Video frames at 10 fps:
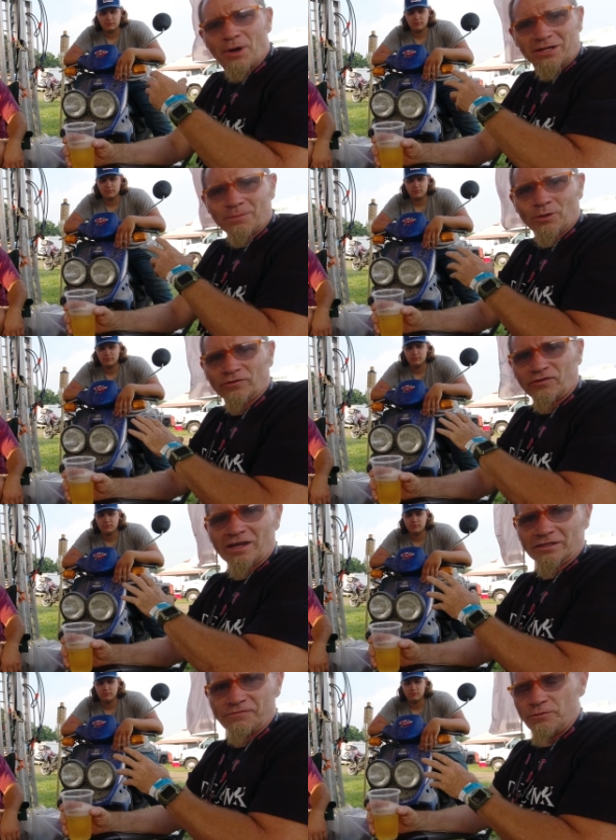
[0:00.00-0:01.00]
bought a
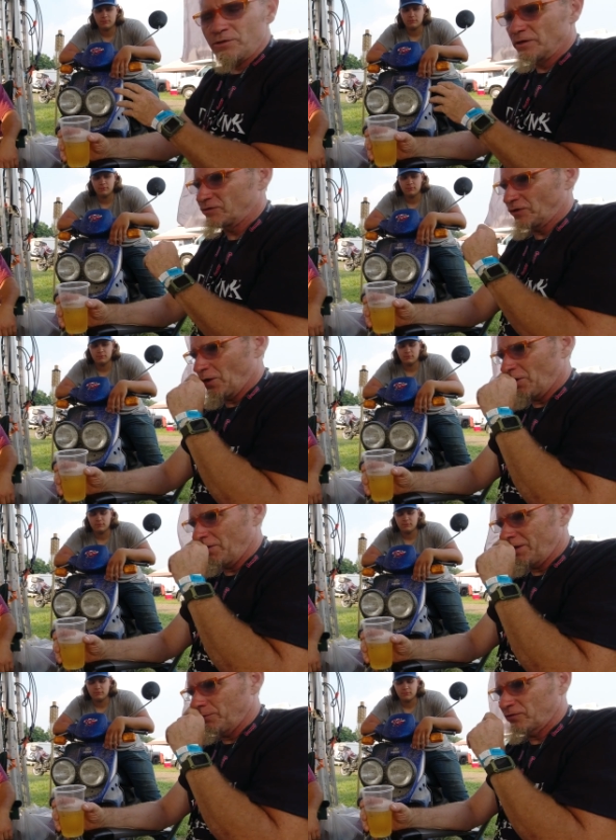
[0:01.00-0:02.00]
motorcycle a few years ago,
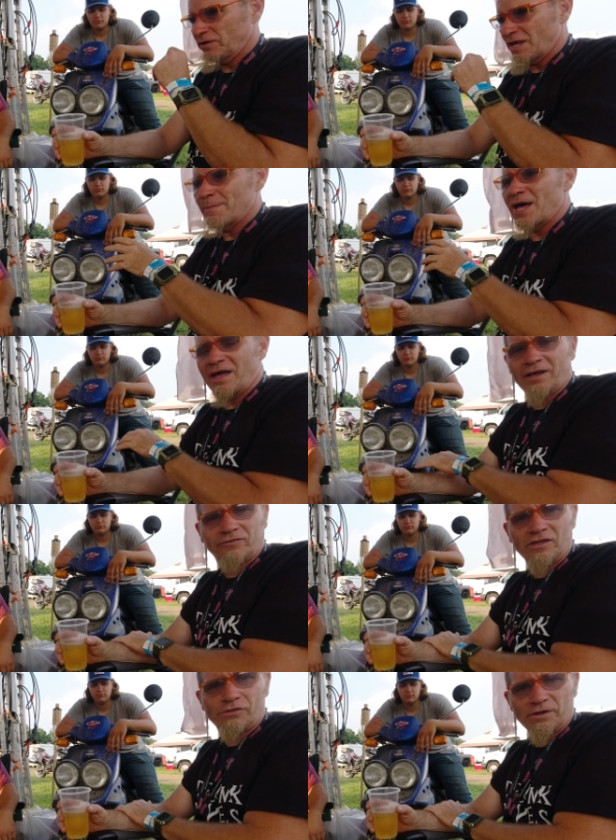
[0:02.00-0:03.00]
and it was a Yamaha
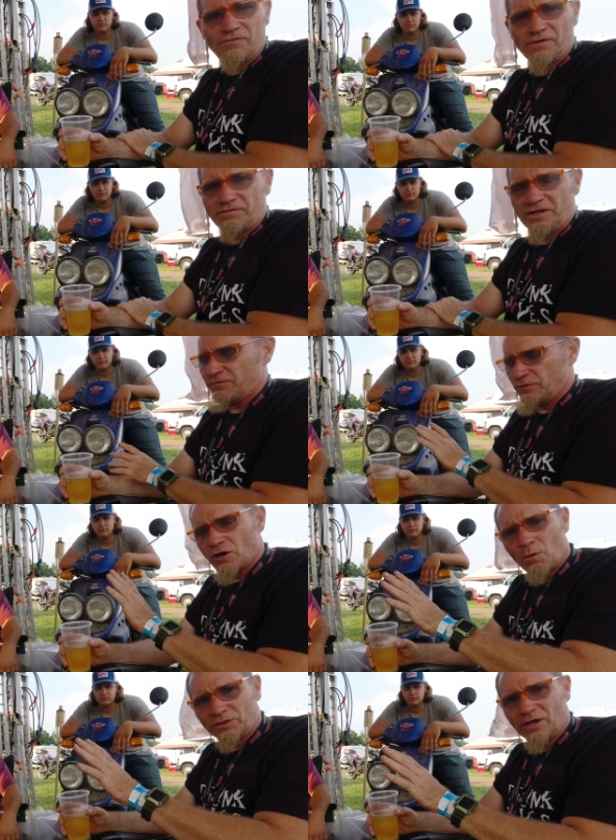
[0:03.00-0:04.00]
XT 350. And if you
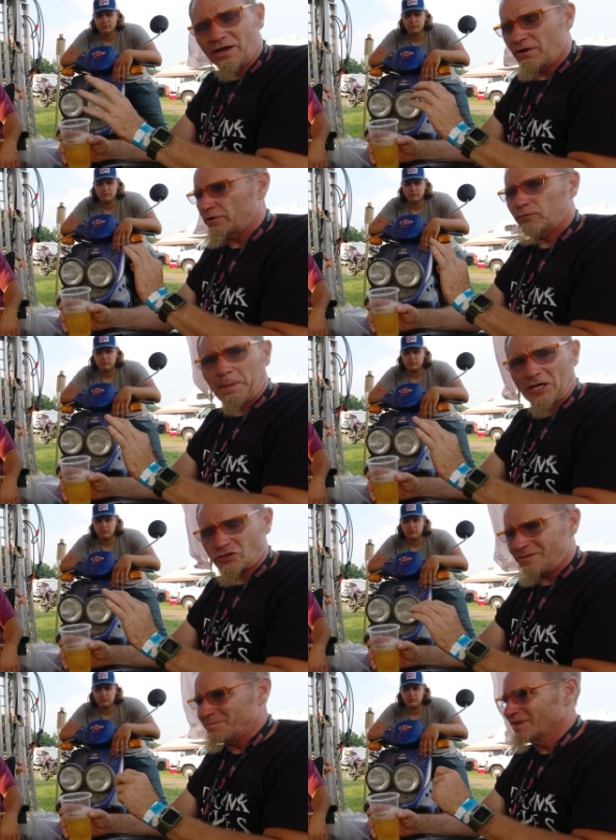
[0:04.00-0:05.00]
know what they are, they're
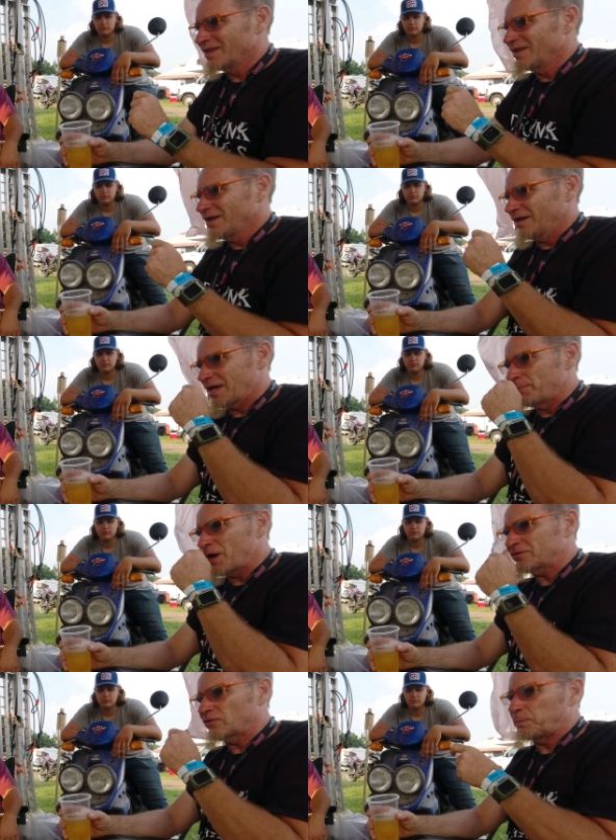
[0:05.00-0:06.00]
special. And I
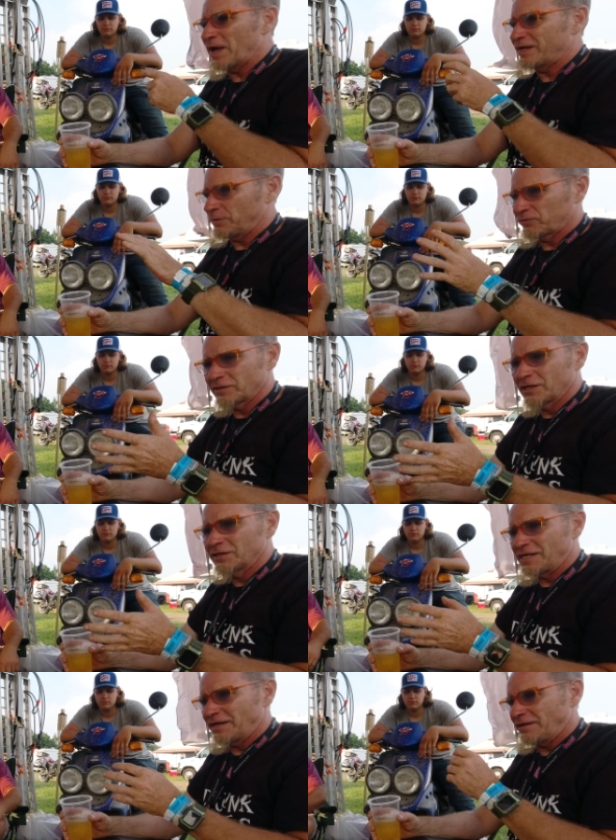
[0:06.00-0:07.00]
bought this bike, and it was a
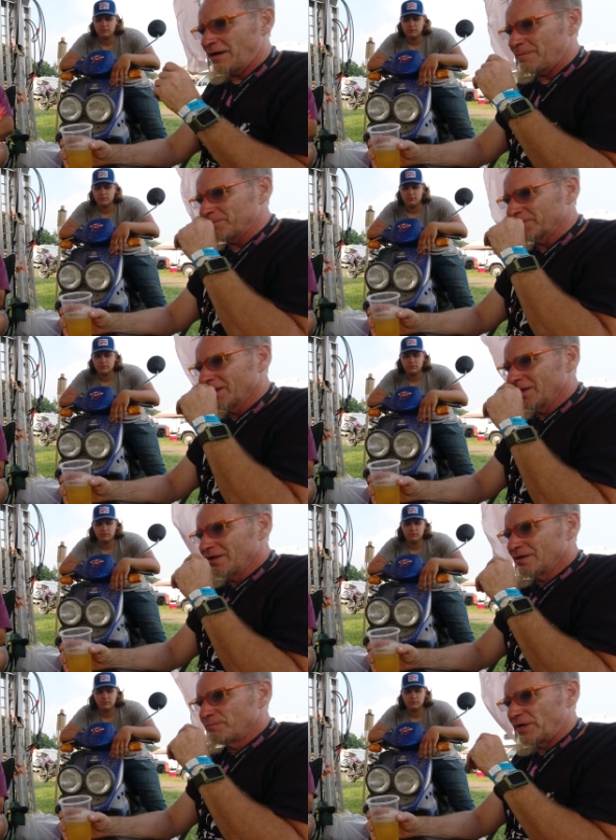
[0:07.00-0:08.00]
little dinged up,
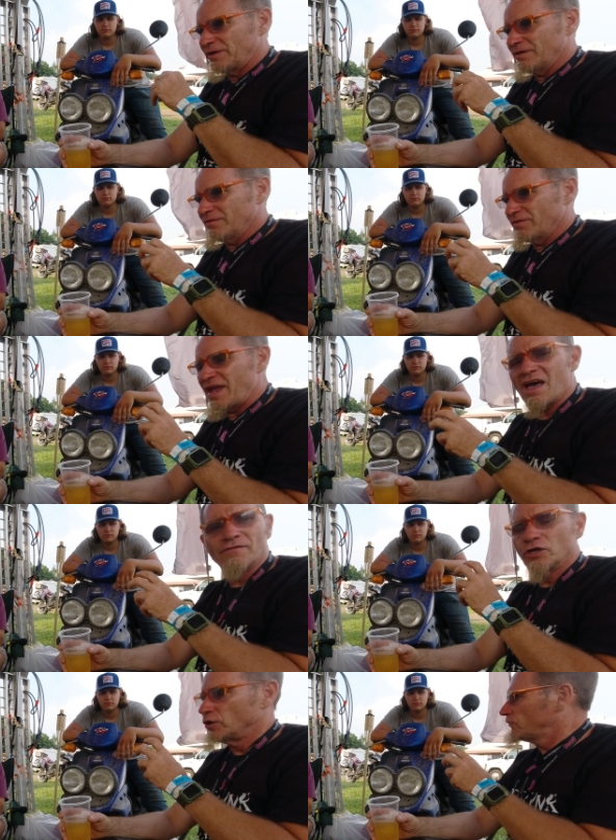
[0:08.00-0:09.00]
but they have
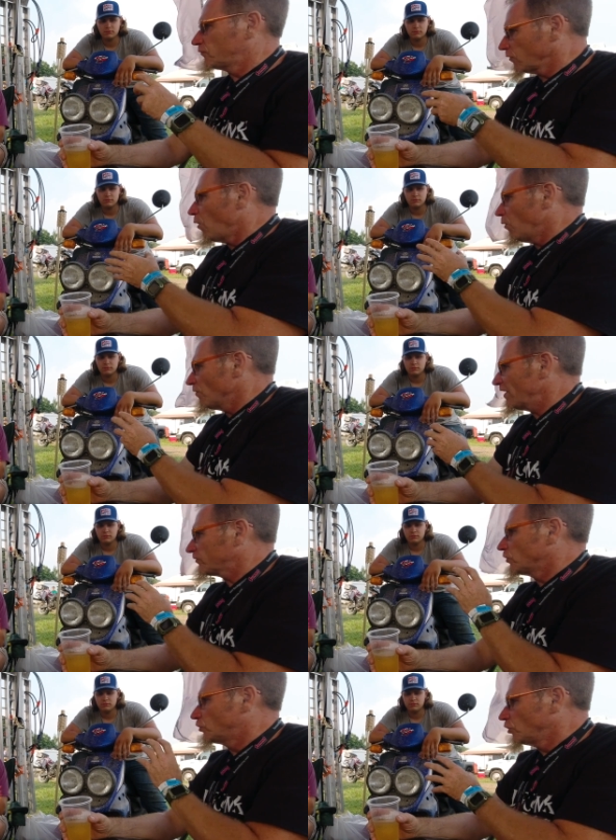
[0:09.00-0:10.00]
a good soul.
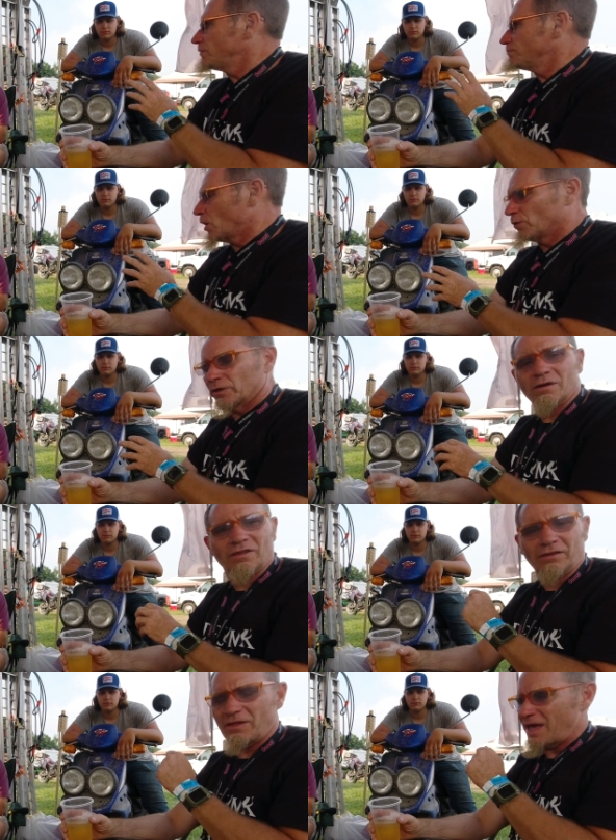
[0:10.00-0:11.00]
That's a good motor.
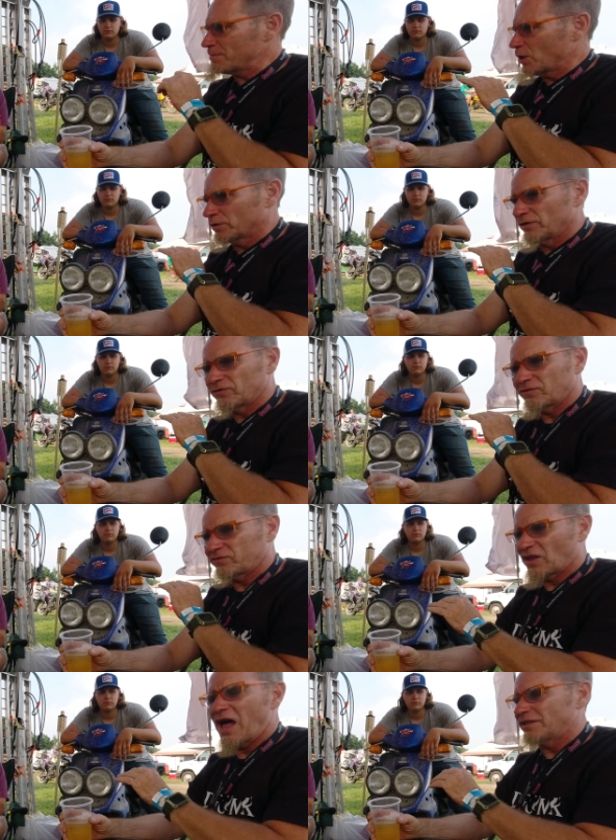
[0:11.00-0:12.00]
Like, that motor is a
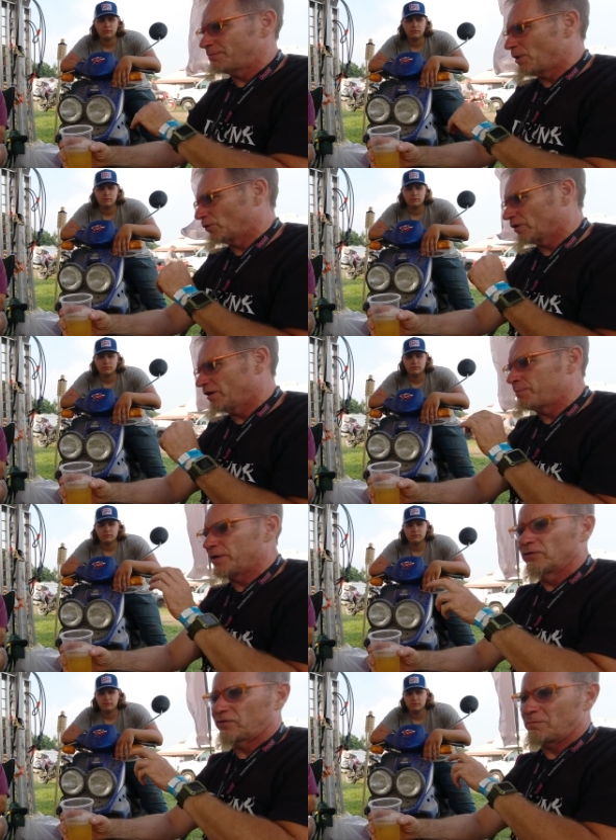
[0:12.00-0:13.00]
solid motor. It
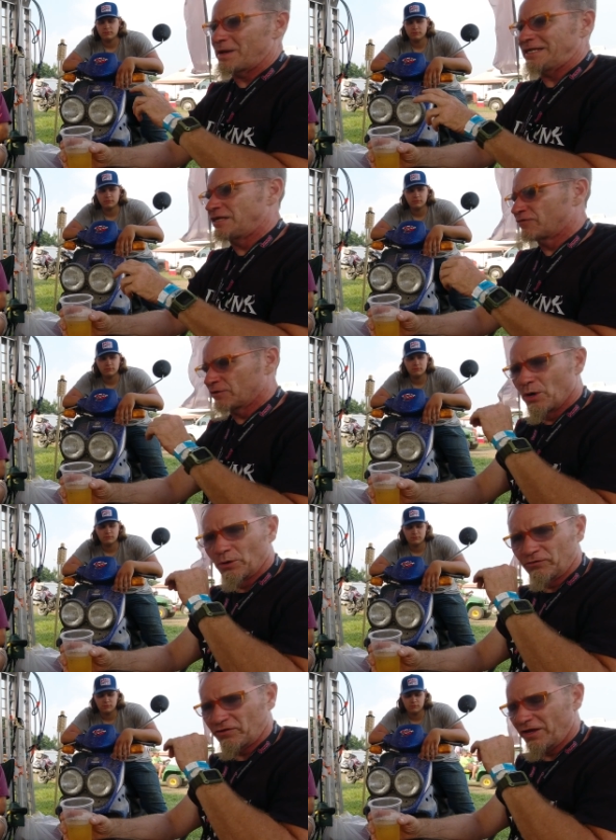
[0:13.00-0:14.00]
appears in many different
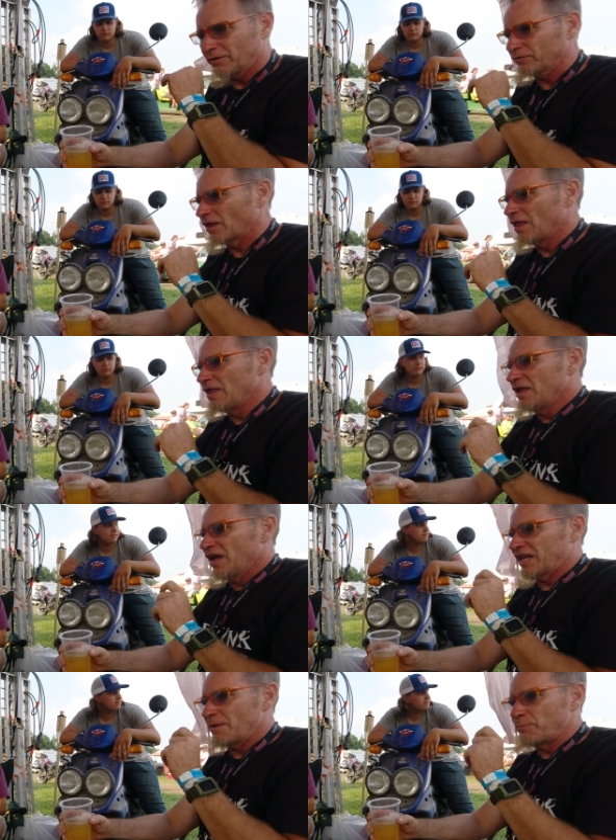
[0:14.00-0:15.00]
motorcycles.
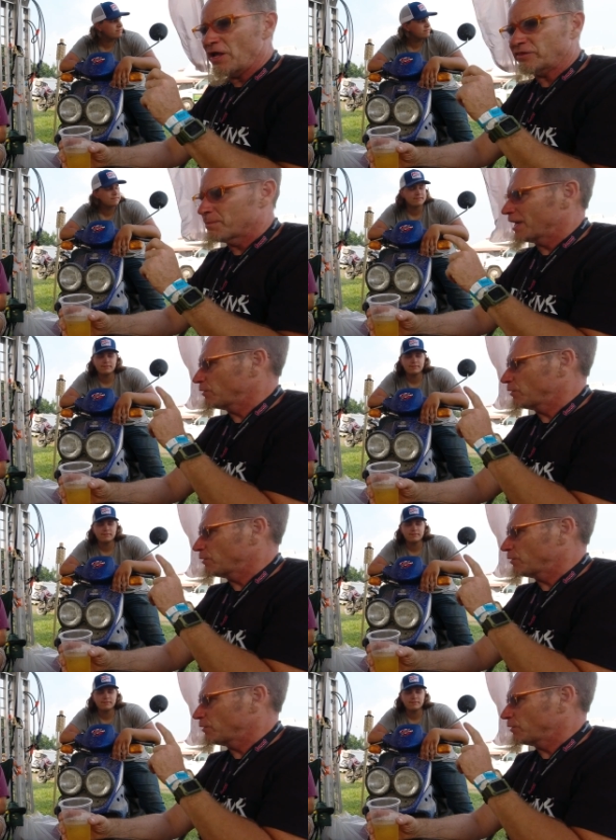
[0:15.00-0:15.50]
And I bought the